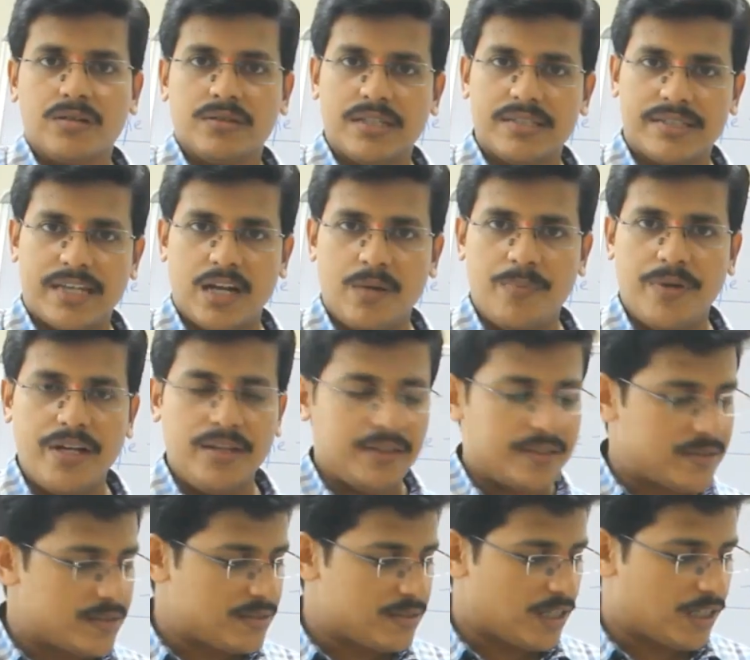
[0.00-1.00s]
This
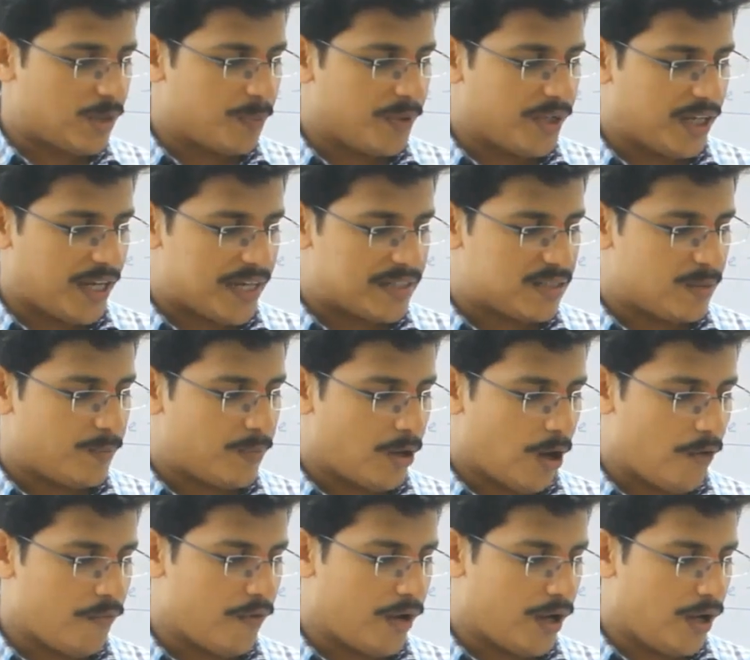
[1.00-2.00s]
is a typical
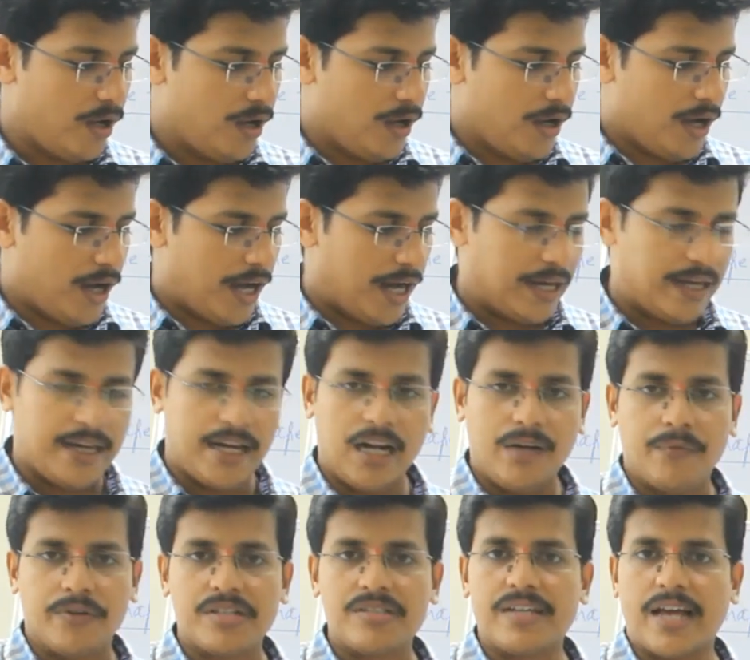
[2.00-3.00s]
example of
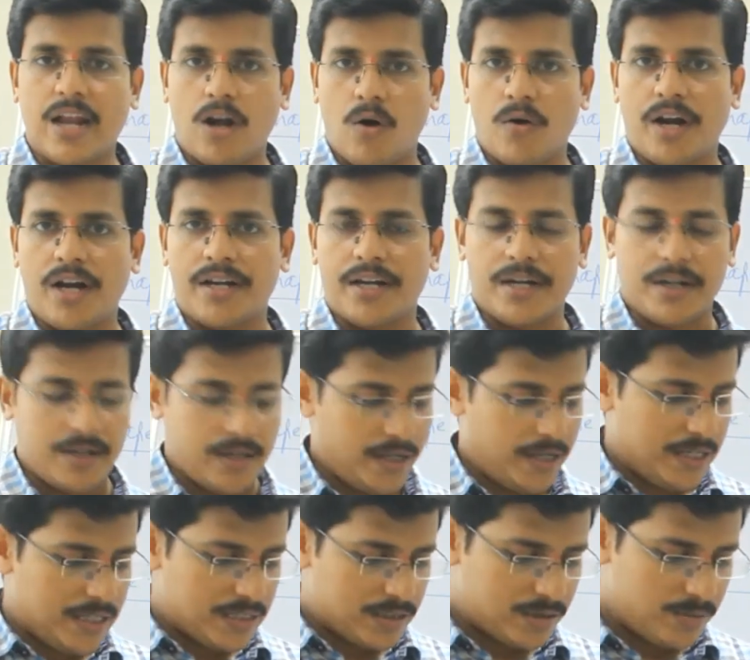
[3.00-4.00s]
aggregate which is elongated.
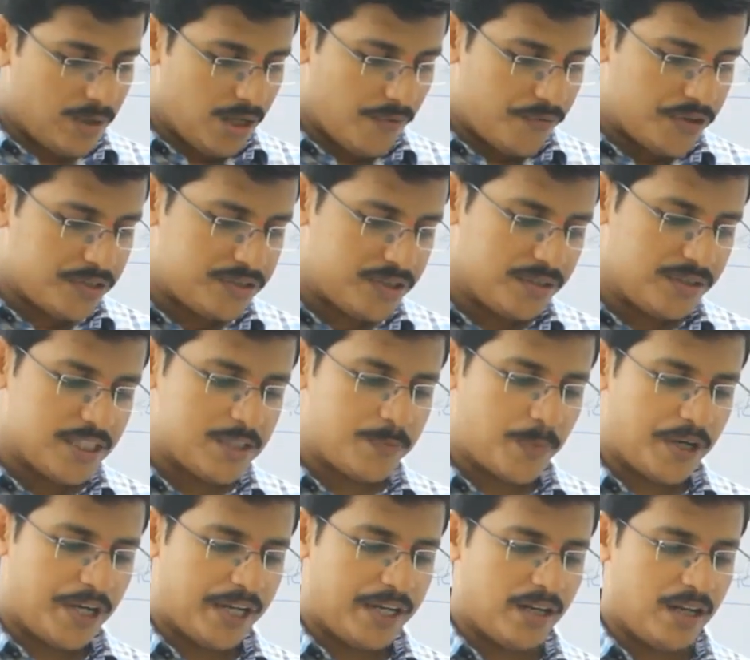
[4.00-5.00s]
Similarly, if you see this
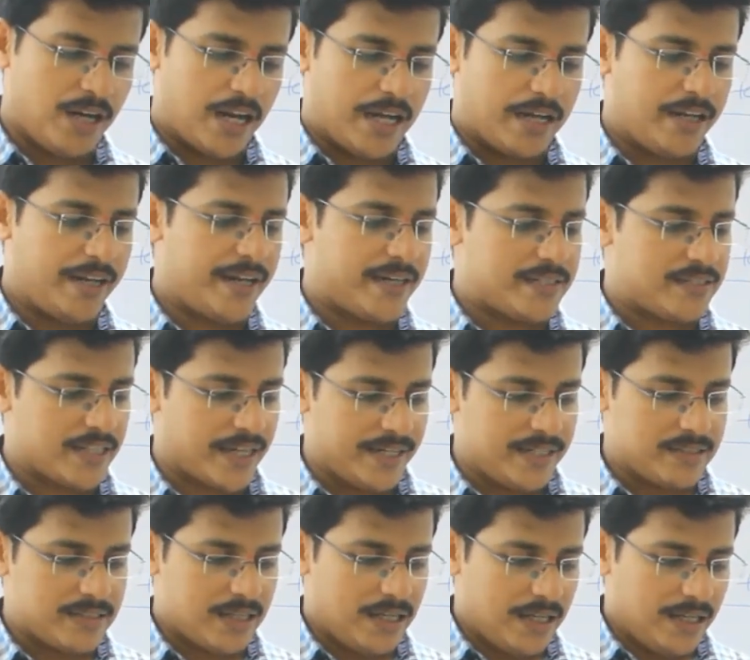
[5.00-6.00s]
particular aggregate
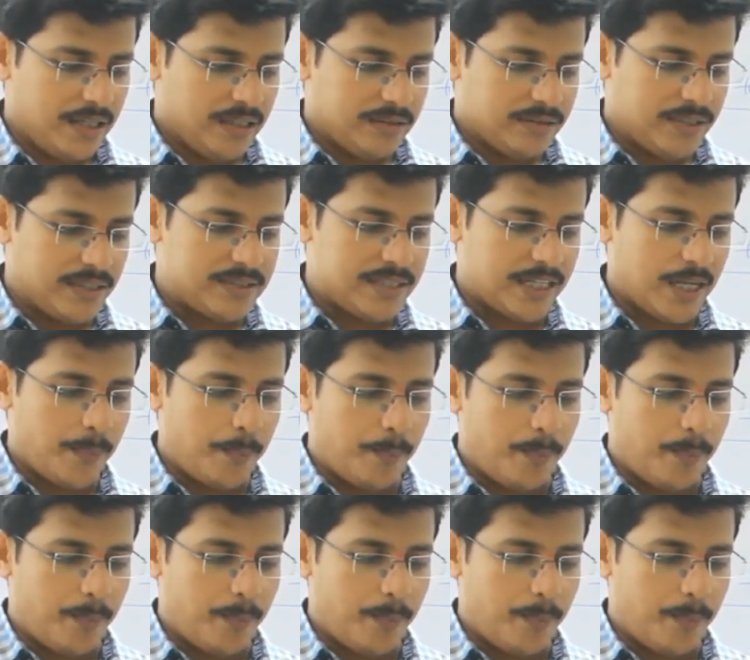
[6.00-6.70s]
size, this is like